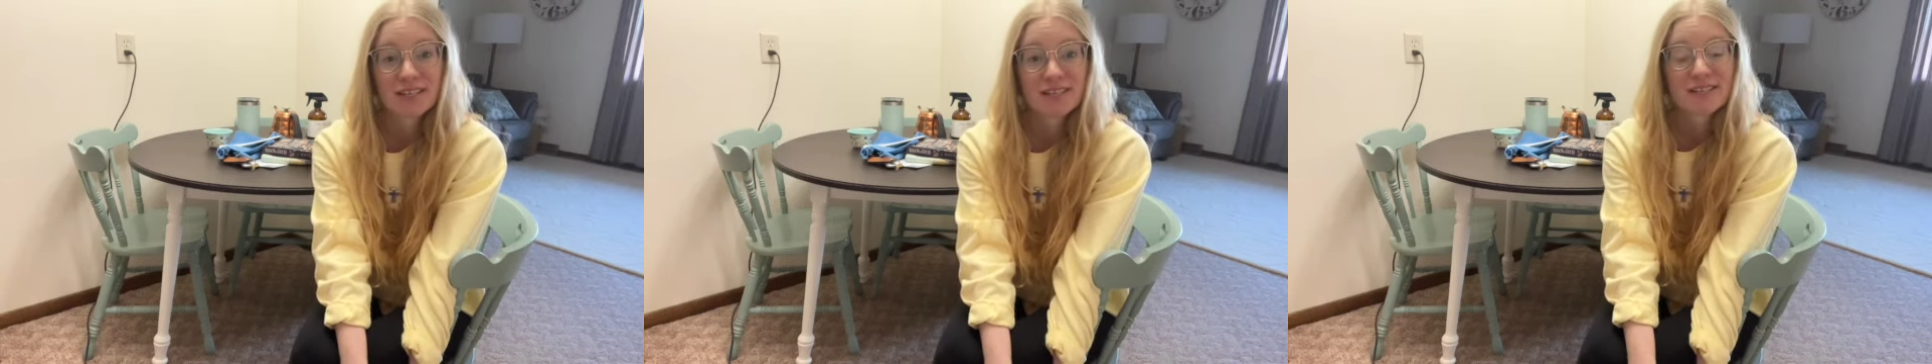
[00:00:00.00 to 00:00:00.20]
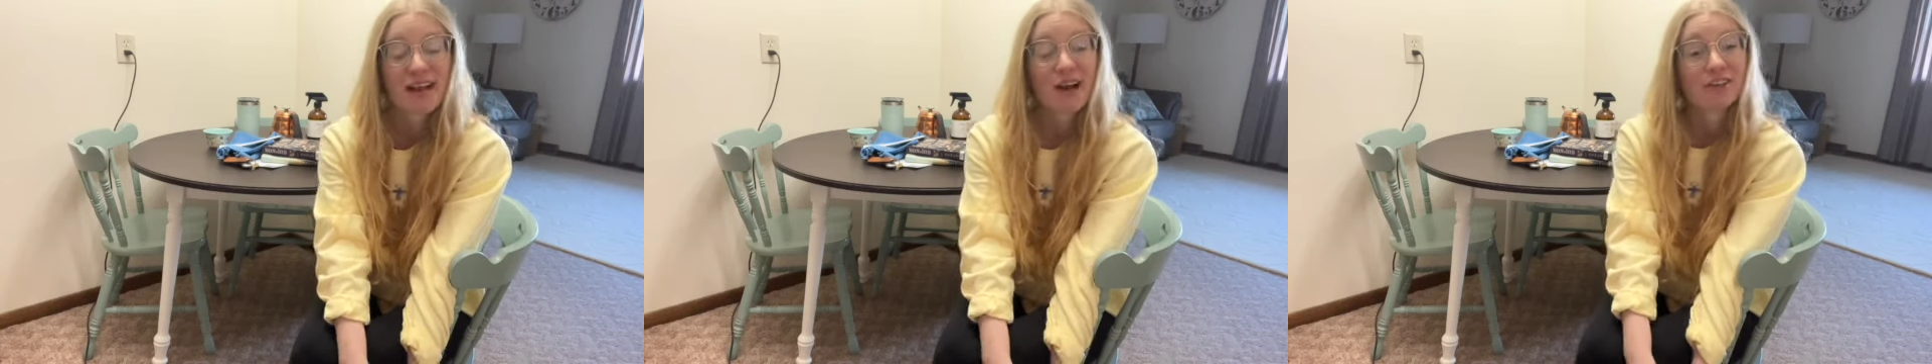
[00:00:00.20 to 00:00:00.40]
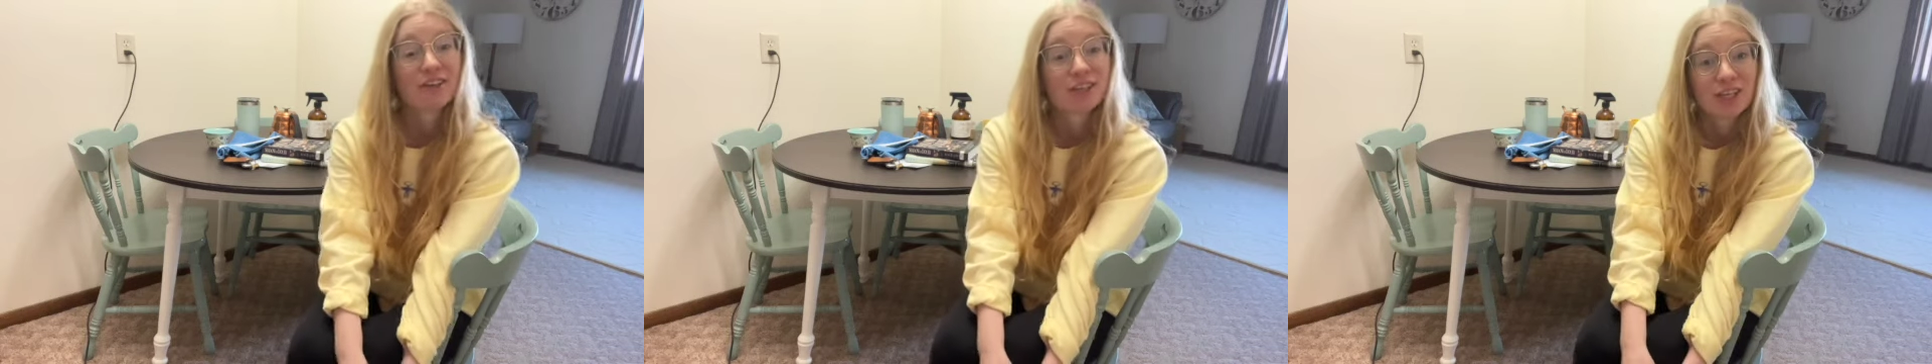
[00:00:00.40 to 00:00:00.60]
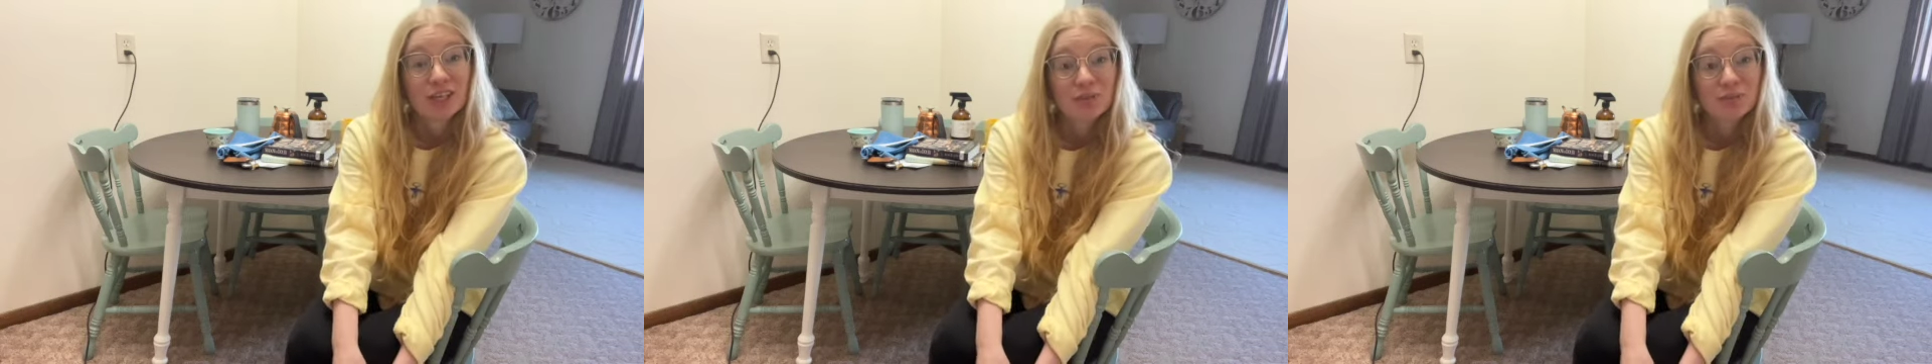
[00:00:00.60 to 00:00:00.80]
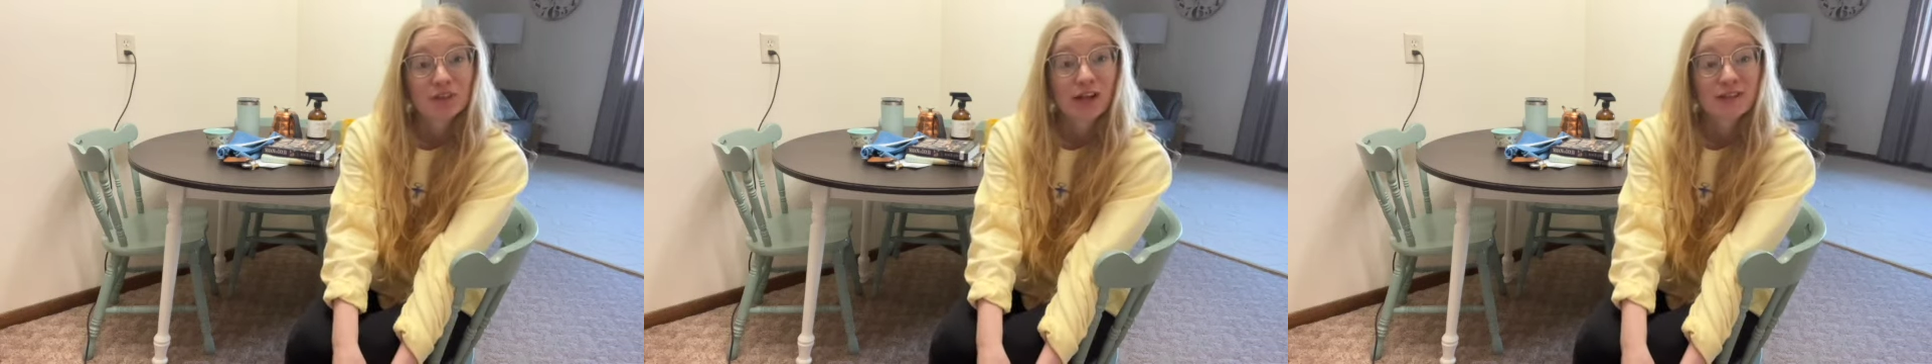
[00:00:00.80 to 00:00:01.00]
and how to keep
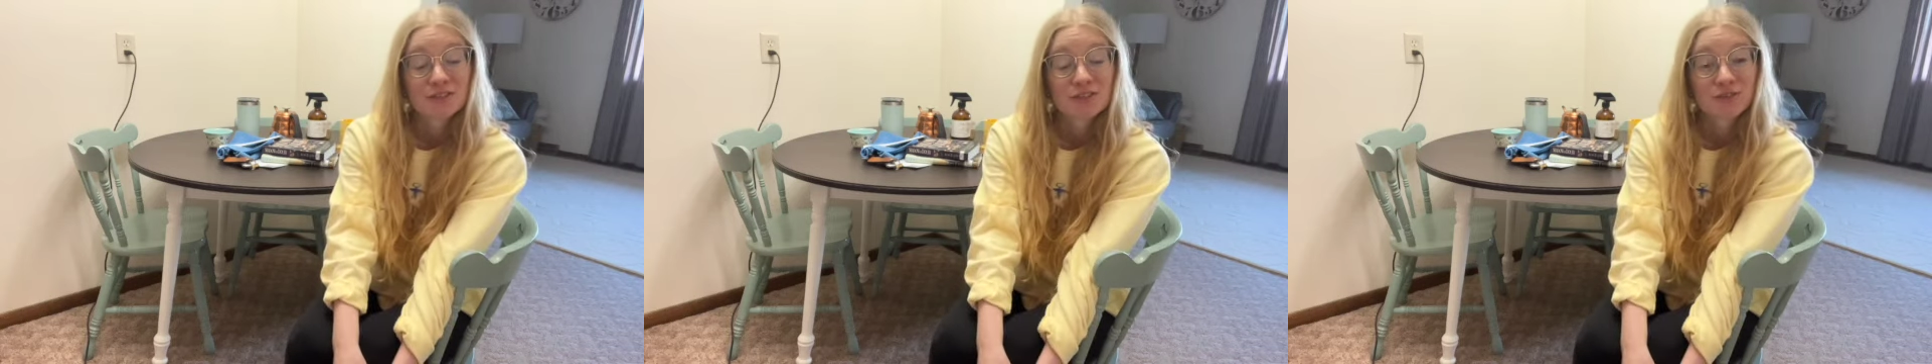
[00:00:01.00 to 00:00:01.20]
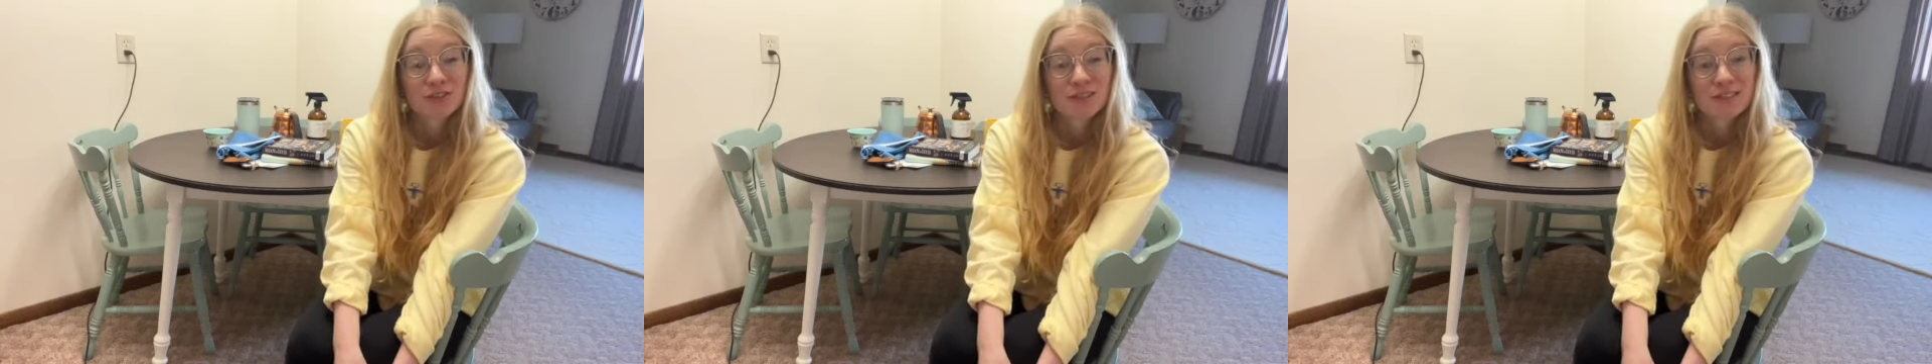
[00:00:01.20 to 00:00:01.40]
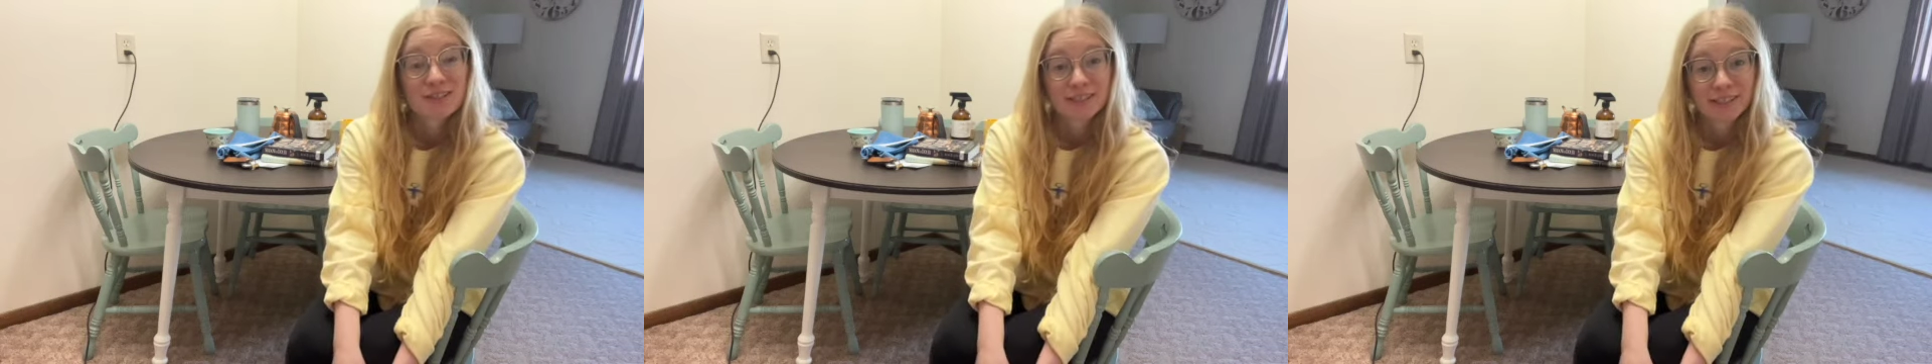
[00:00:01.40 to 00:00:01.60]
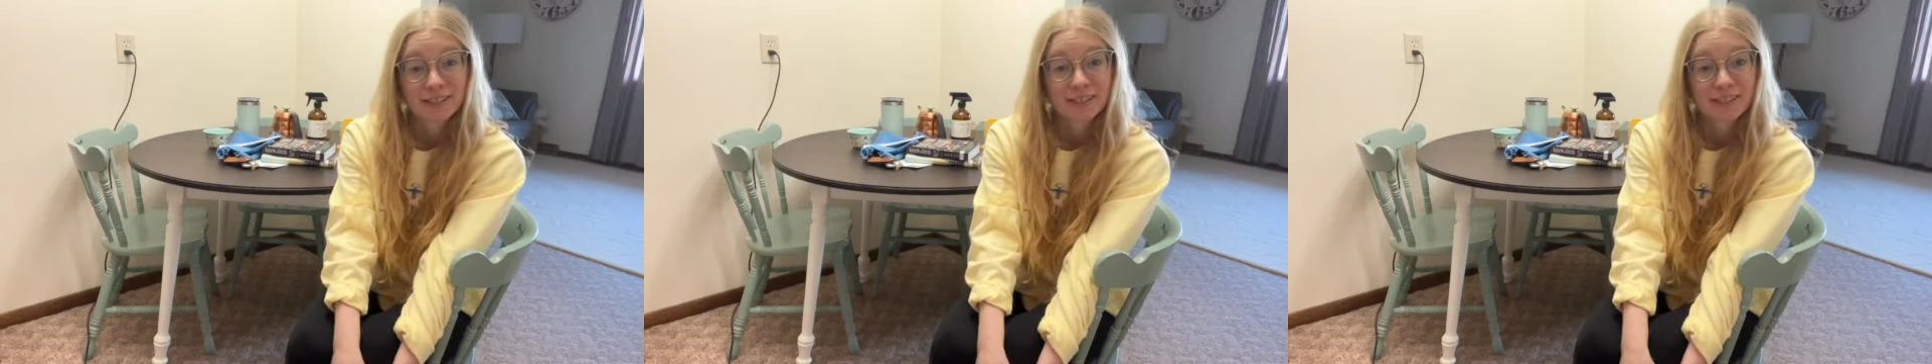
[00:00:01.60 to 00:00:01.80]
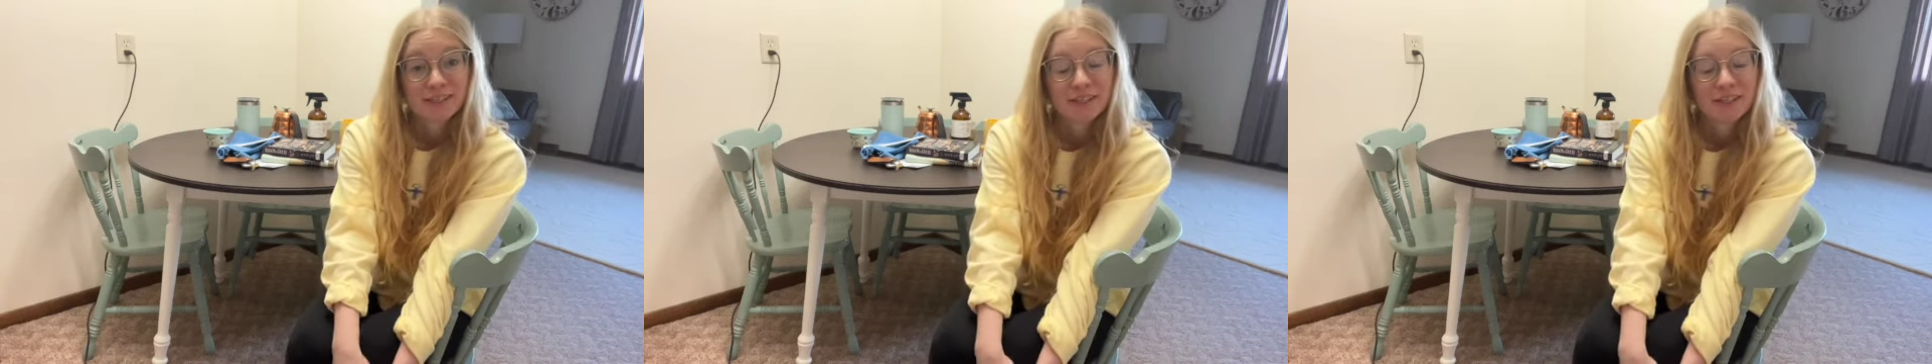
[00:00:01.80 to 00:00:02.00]
flat surfaces
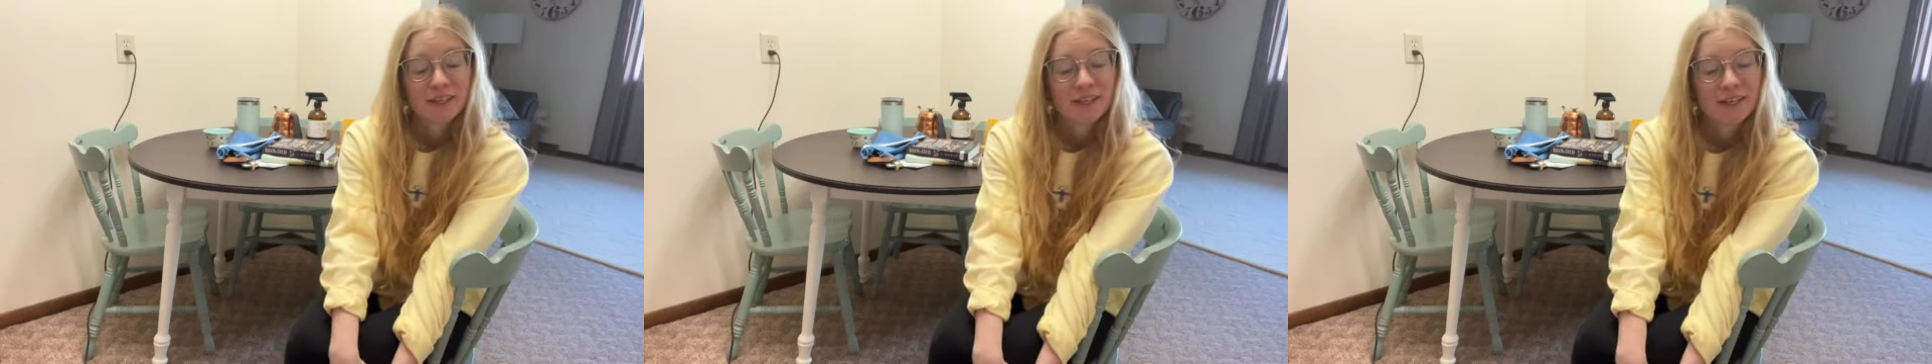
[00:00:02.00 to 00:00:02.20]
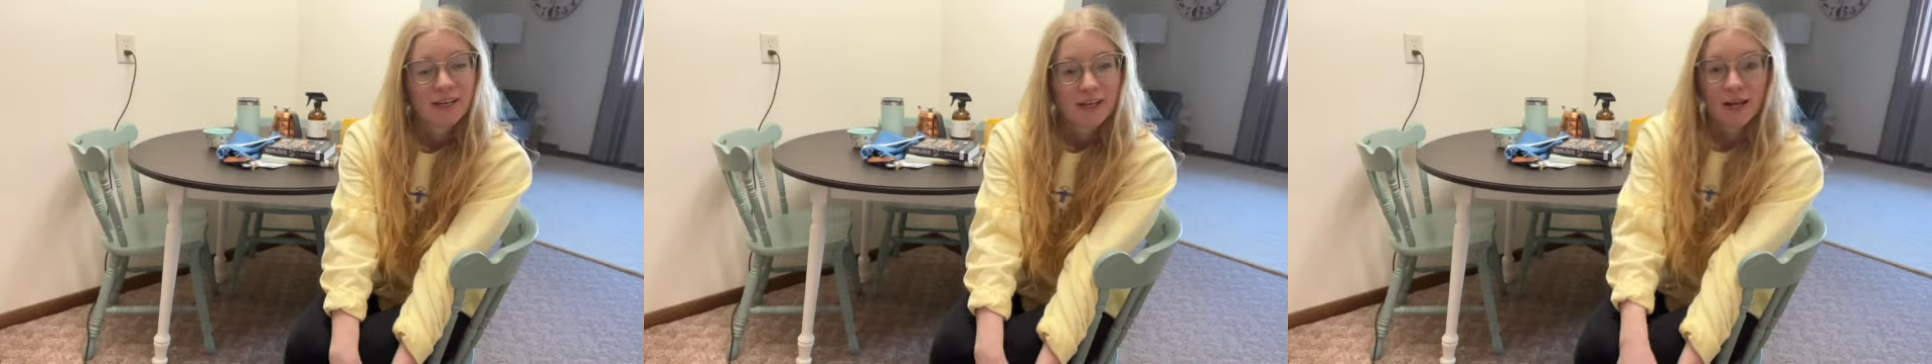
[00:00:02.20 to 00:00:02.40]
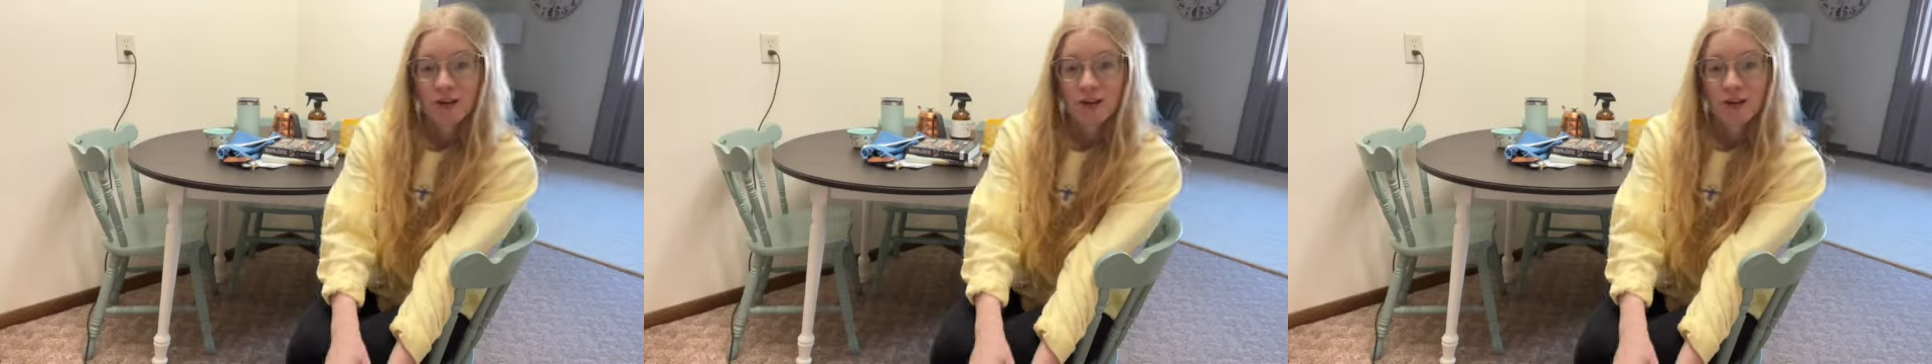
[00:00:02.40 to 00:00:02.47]
clean. Now,